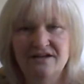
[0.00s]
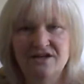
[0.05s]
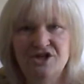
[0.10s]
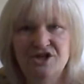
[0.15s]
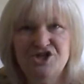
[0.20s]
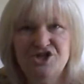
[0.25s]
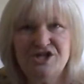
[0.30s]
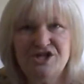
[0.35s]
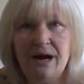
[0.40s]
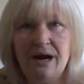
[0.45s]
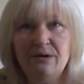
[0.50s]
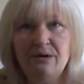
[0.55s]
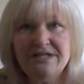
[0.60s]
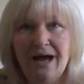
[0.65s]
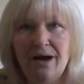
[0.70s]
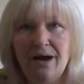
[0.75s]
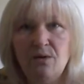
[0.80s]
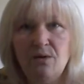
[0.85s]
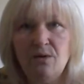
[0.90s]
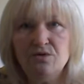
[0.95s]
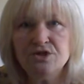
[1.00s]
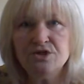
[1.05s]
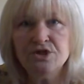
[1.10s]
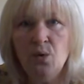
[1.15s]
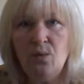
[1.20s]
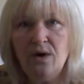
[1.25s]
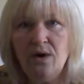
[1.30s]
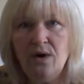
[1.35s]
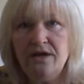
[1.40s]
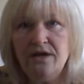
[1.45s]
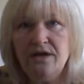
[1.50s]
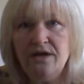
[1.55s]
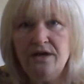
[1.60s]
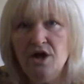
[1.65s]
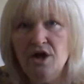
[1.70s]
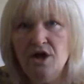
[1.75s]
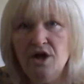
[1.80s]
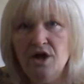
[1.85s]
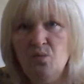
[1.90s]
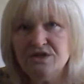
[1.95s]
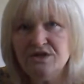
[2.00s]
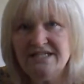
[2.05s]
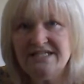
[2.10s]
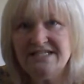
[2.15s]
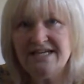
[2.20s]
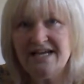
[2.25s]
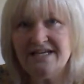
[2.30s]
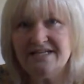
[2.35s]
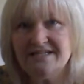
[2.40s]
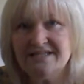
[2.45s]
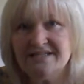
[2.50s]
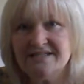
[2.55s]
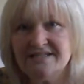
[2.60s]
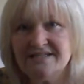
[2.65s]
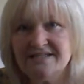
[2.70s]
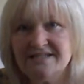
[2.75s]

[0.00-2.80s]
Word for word: Shout out when you know what it is.